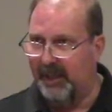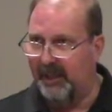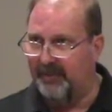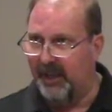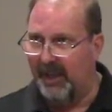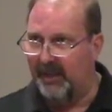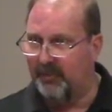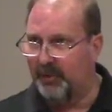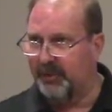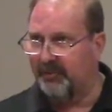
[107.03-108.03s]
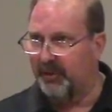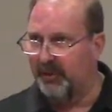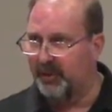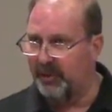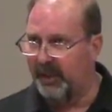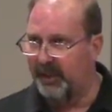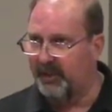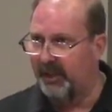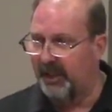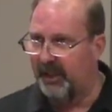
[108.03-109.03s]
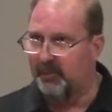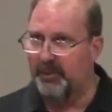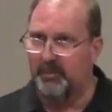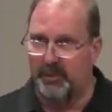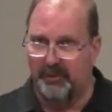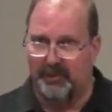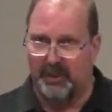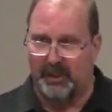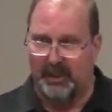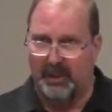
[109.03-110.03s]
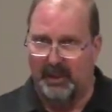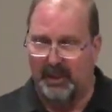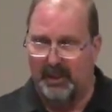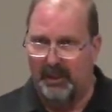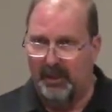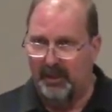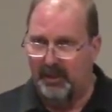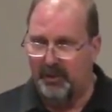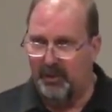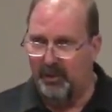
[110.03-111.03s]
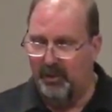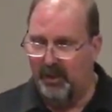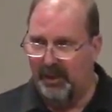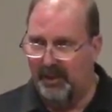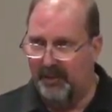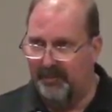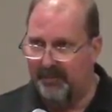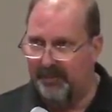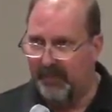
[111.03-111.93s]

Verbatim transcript: 85 was the first location, and it was moved to, to um,